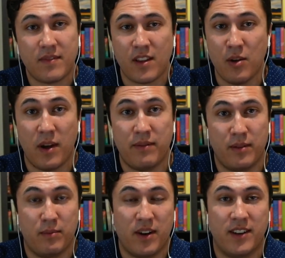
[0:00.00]
away from the
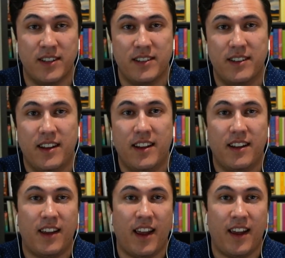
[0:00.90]
project.
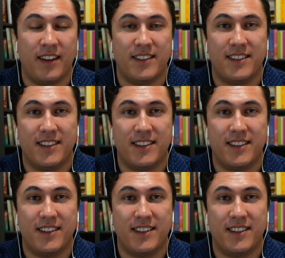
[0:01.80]
And